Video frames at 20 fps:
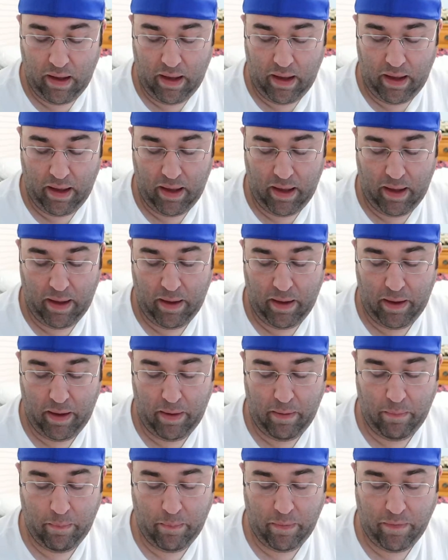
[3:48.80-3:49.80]

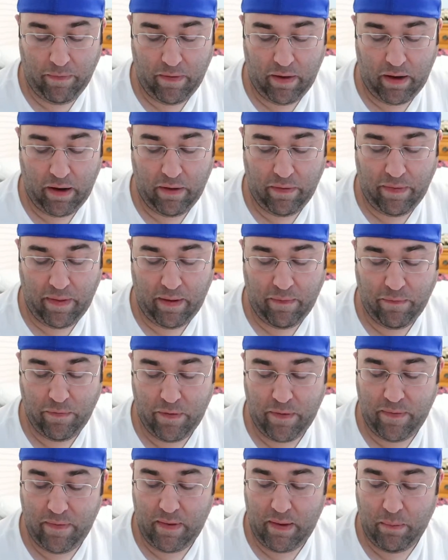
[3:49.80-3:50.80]
And we found out that
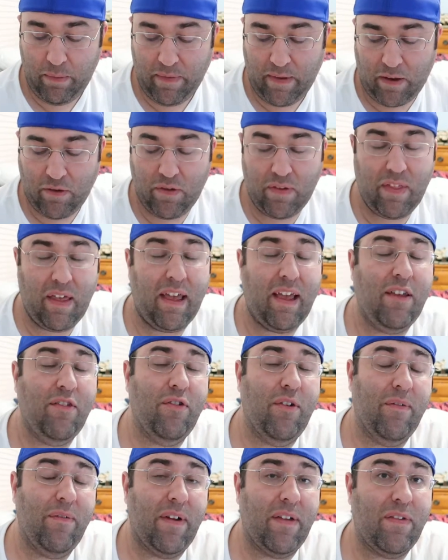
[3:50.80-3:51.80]
Felicity was actually the
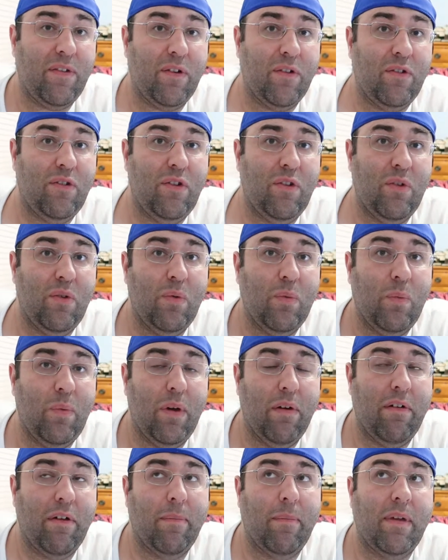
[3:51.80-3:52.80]
angel investor to
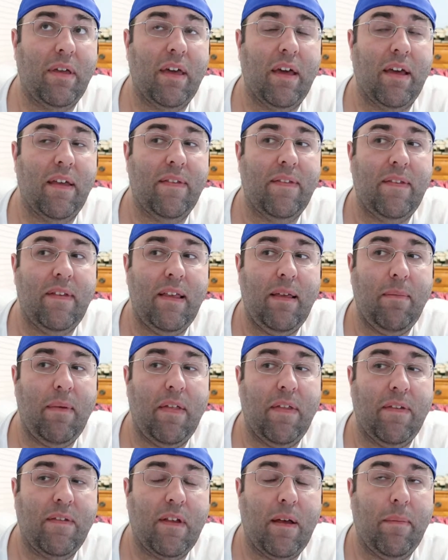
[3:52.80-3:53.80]
William because he
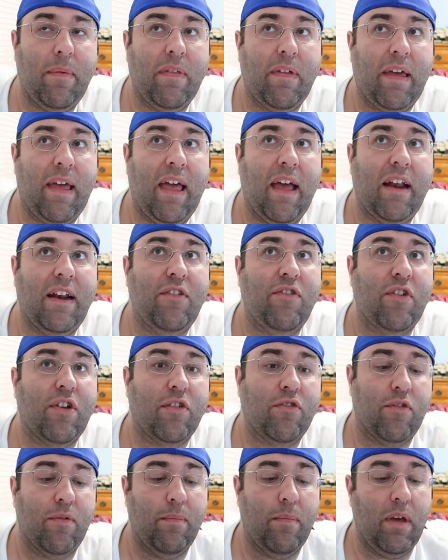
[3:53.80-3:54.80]
made this comment like, how did you
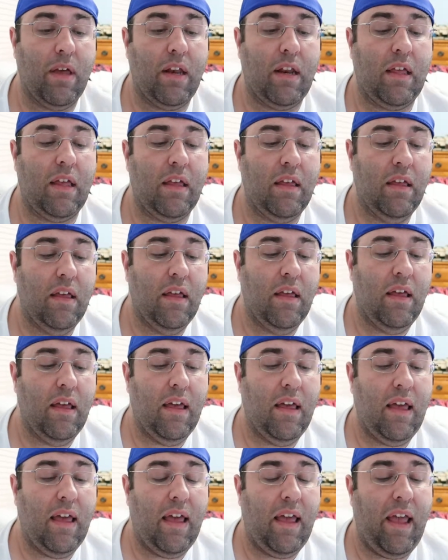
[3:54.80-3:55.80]
get your money?
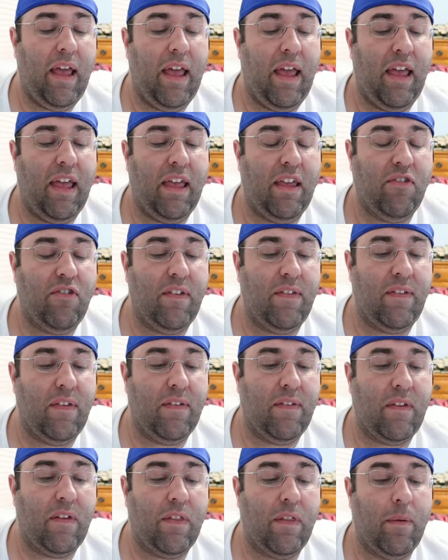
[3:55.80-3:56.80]
And she
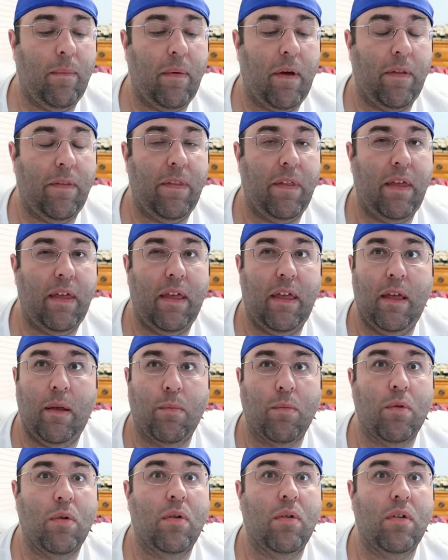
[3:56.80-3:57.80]
said something about the
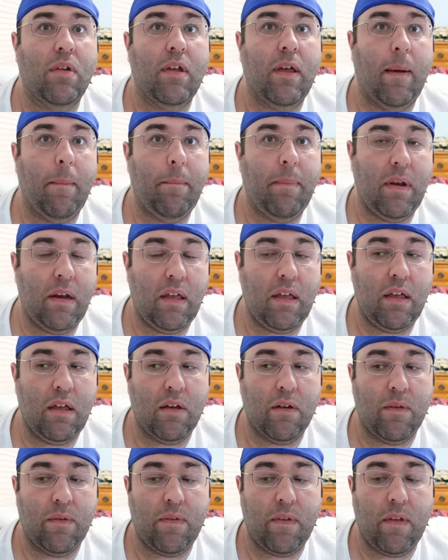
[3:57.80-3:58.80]
Emerald
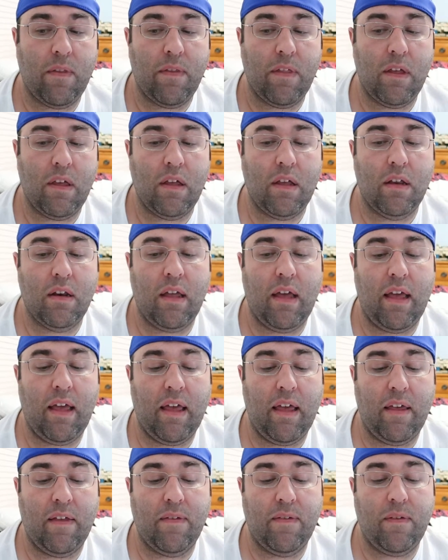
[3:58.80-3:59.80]
Company or something,
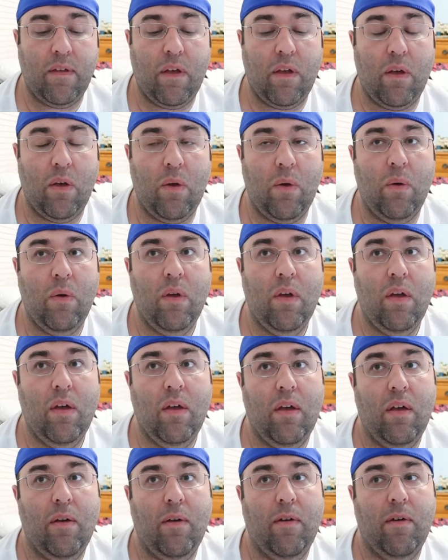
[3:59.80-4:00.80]
and so
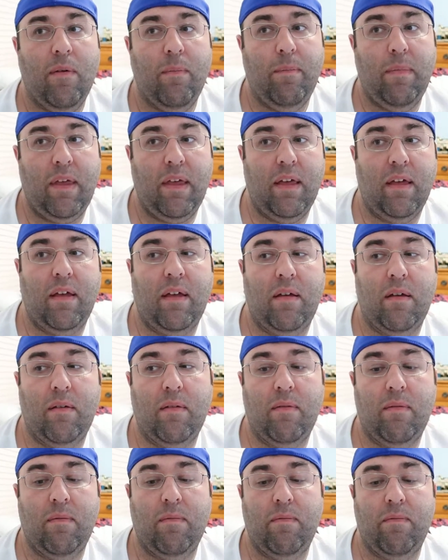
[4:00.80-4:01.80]
Mia
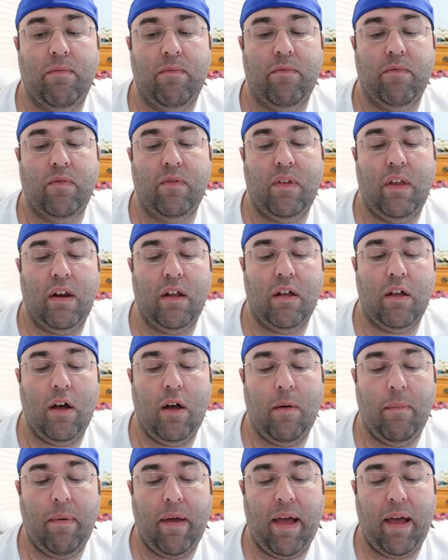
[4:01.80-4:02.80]
did a
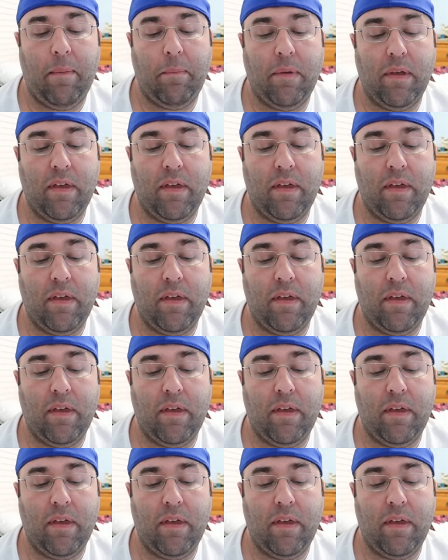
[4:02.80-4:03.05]
callback